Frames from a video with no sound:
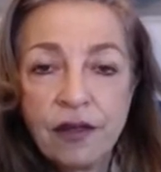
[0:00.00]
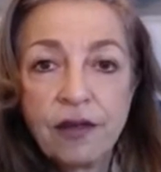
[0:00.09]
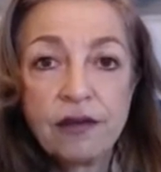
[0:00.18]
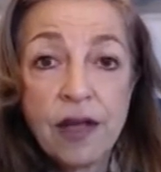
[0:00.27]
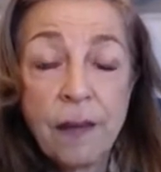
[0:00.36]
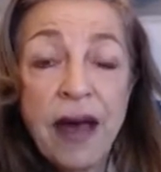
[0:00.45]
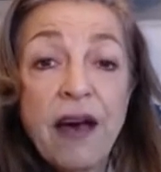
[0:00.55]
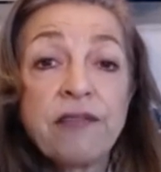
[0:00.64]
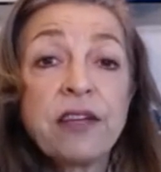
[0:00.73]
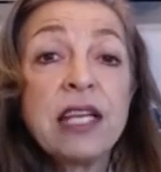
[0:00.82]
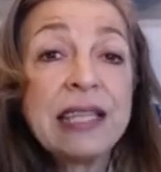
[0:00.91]
some have
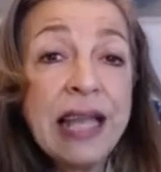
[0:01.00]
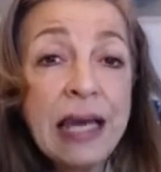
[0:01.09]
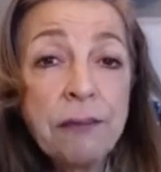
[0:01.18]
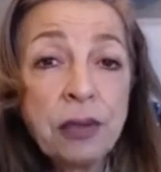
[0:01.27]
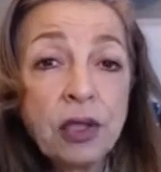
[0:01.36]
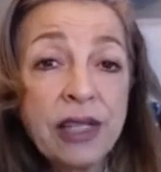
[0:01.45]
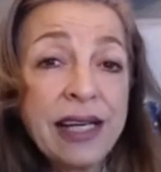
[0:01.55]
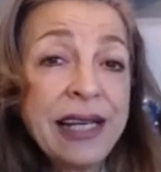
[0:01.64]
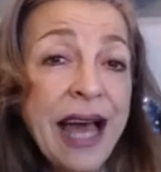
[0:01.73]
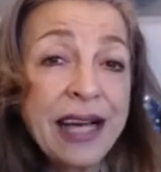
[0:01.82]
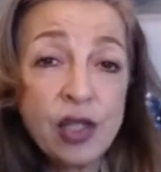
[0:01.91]
labeled it
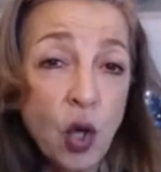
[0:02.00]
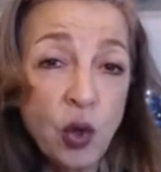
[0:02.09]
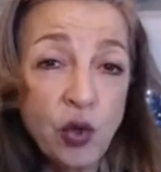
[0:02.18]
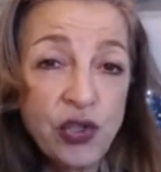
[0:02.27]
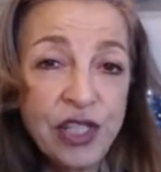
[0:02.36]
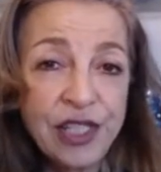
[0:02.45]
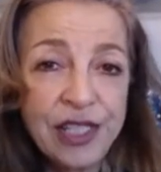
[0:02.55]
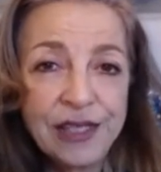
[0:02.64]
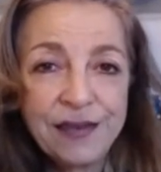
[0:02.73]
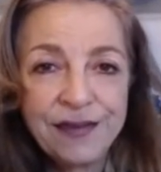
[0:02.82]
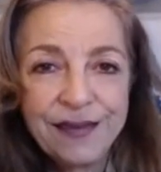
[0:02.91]
as OCD.
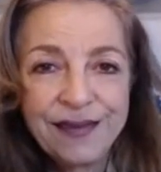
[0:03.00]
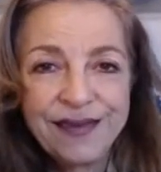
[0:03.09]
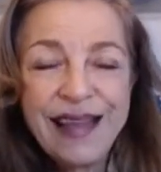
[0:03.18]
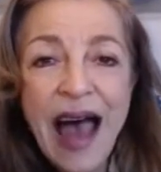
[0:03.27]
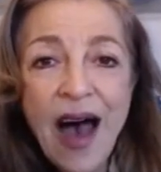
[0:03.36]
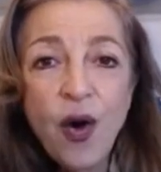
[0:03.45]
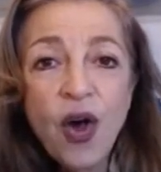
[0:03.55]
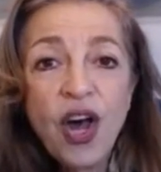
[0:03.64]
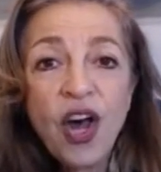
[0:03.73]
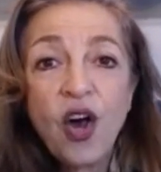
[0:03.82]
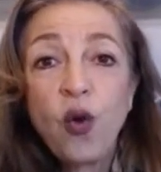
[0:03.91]
Now,
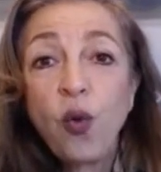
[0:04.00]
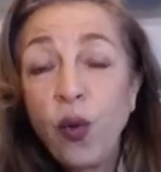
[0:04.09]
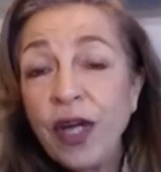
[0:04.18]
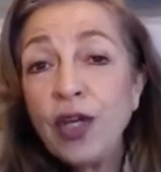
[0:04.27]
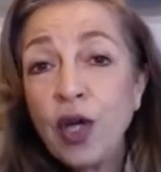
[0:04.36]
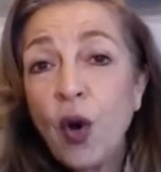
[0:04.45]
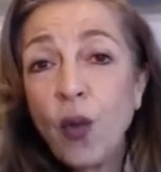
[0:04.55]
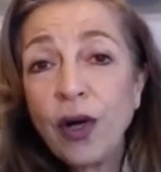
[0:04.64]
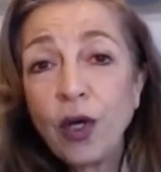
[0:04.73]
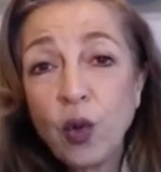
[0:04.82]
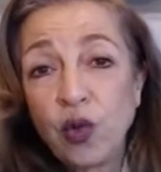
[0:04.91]
we know what
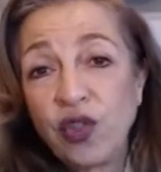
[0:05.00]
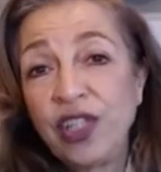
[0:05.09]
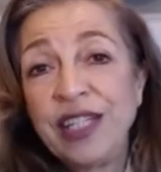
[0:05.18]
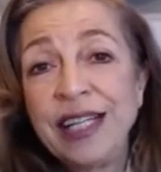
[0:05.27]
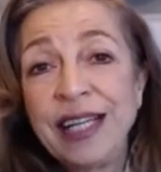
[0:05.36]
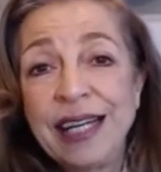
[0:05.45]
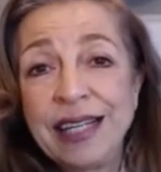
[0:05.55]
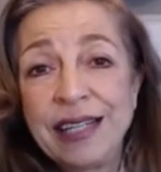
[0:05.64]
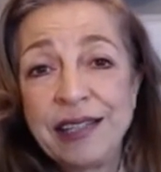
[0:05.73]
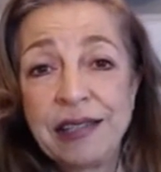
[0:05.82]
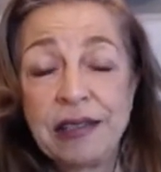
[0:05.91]
OCD
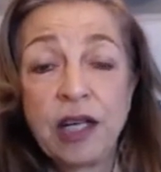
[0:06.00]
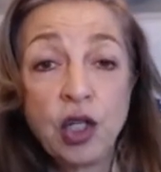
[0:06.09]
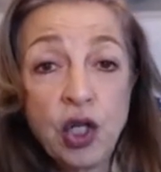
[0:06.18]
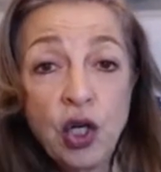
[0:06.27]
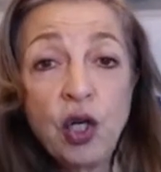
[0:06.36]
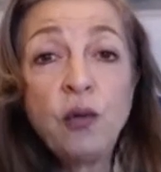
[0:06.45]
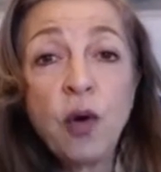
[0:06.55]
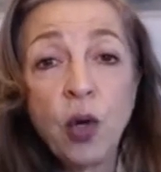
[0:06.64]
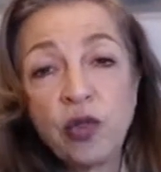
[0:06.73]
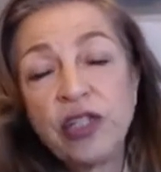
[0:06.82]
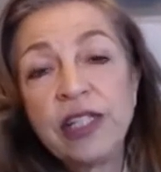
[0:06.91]
is. The term
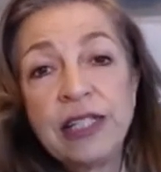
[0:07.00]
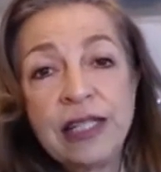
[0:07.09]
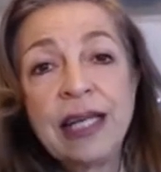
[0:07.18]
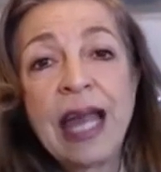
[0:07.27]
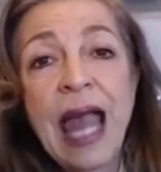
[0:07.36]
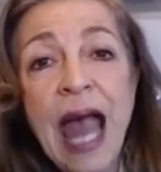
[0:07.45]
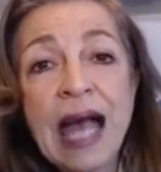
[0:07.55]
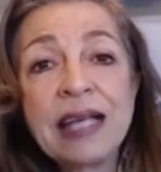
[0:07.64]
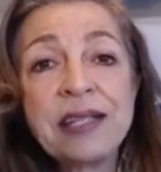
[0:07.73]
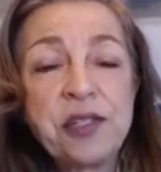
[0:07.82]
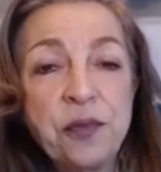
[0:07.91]
OCD
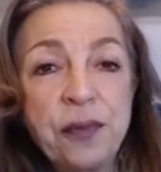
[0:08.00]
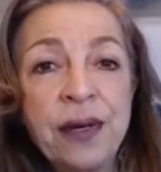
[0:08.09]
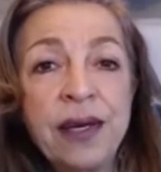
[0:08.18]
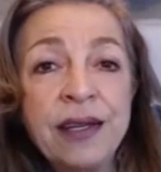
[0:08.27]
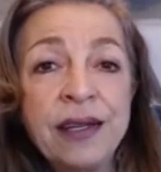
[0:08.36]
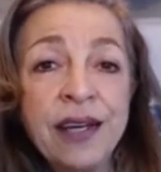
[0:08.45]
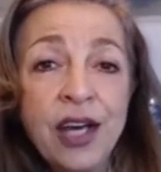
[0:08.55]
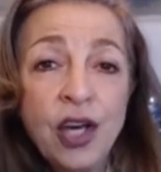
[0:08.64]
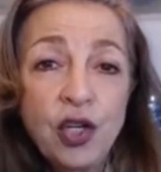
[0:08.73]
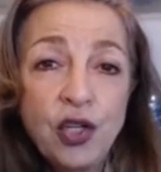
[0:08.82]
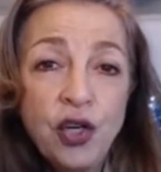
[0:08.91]
has been
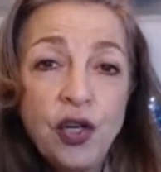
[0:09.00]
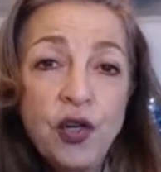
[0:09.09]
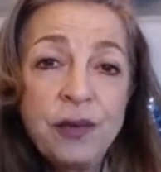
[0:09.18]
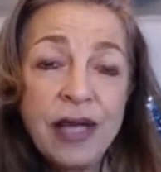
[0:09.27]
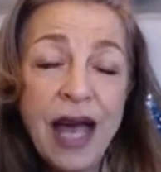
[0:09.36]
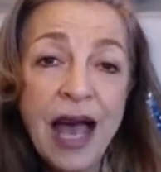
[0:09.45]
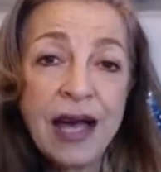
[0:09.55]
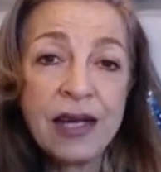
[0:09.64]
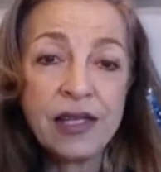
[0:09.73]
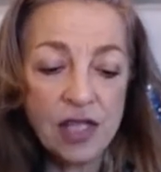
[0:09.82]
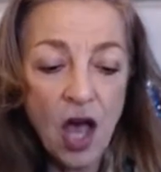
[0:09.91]
termed
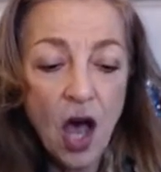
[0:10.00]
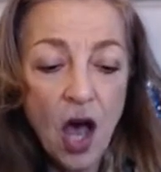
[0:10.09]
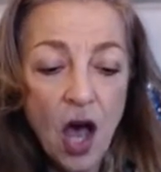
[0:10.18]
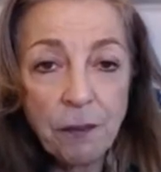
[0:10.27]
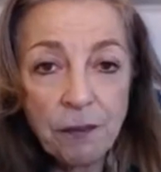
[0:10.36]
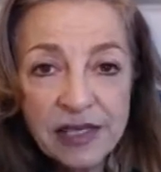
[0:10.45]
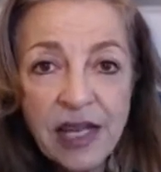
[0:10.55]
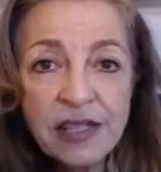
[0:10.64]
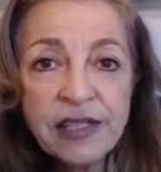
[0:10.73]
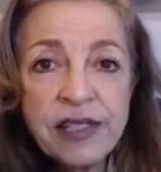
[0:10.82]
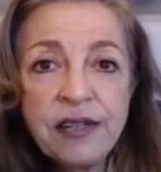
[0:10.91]
as
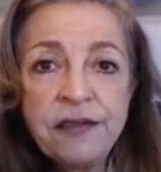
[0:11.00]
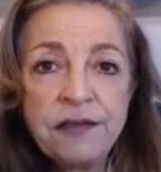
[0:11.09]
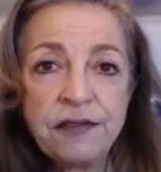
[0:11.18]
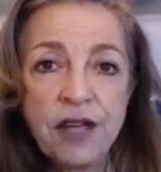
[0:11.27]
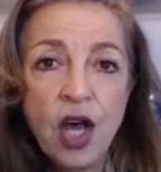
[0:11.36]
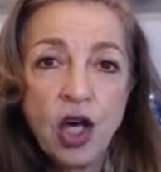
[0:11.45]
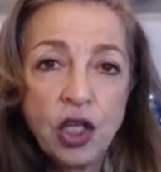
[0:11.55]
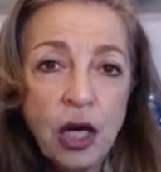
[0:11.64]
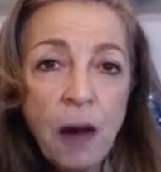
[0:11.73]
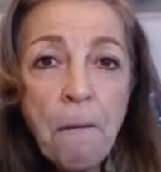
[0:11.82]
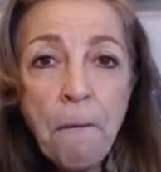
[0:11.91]
obsessive
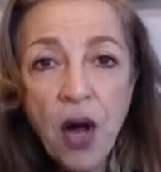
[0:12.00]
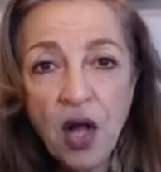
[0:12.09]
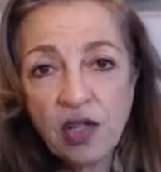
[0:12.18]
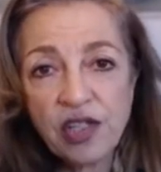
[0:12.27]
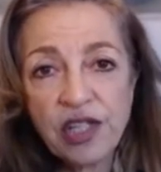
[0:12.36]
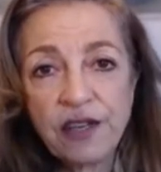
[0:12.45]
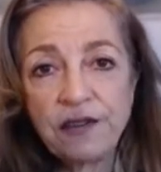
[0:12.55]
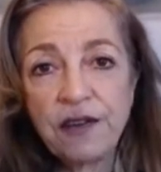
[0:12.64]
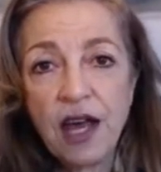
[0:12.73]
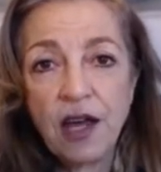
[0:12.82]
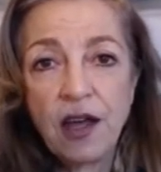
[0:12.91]
compulsive
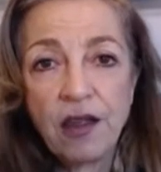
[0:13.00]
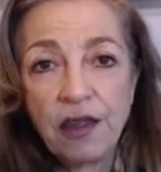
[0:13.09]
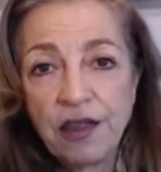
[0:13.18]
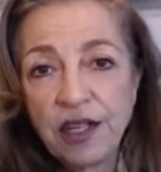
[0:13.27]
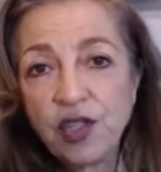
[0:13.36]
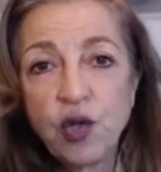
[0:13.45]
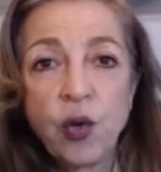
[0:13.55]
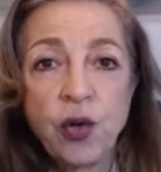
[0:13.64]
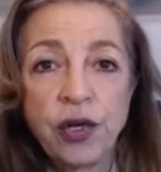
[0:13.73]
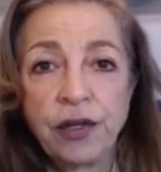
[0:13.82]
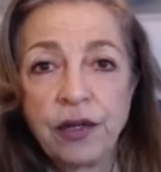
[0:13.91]

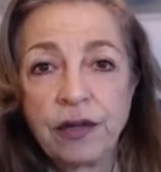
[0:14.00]
disorder